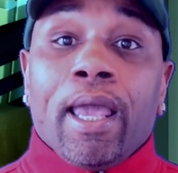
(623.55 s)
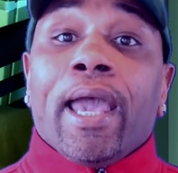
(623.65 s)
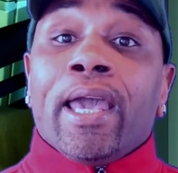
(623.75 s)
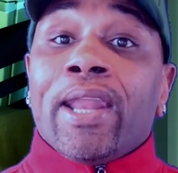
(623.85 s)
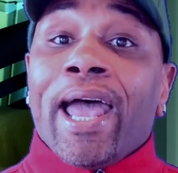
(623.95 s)

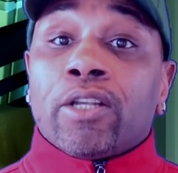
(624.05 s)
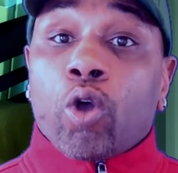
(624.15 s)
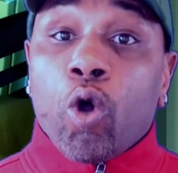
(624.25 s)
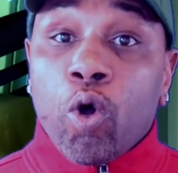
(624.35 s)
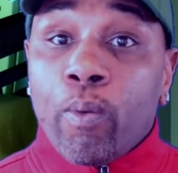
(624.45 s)
and as
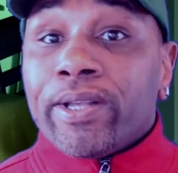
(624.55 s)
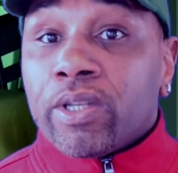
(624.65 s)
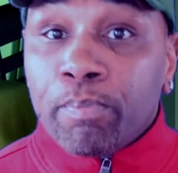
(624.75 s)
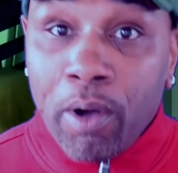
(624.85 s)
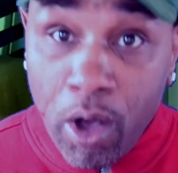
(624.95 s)
always
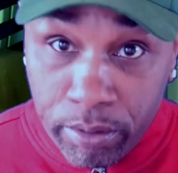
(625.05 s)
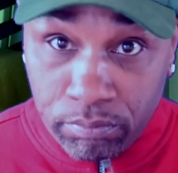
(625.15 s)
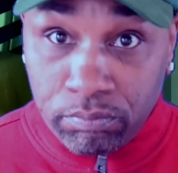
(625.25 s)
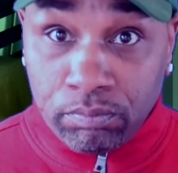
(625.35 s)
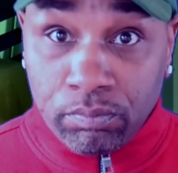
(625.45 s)
important,